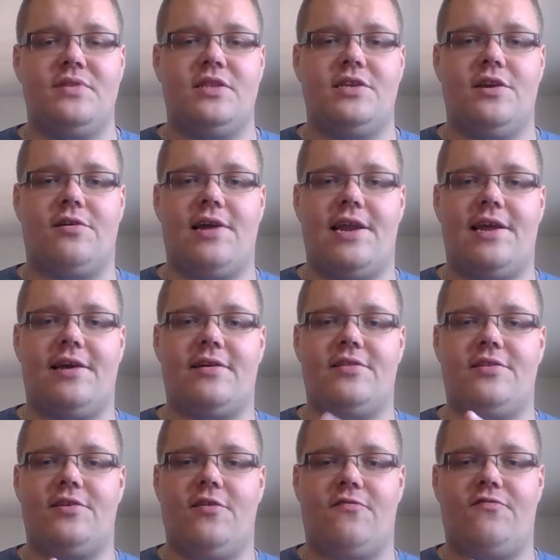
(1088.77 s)
You're getting
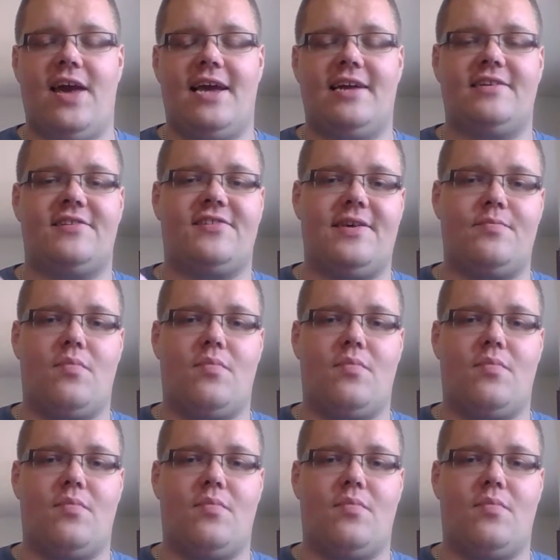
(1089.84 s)
your fantasy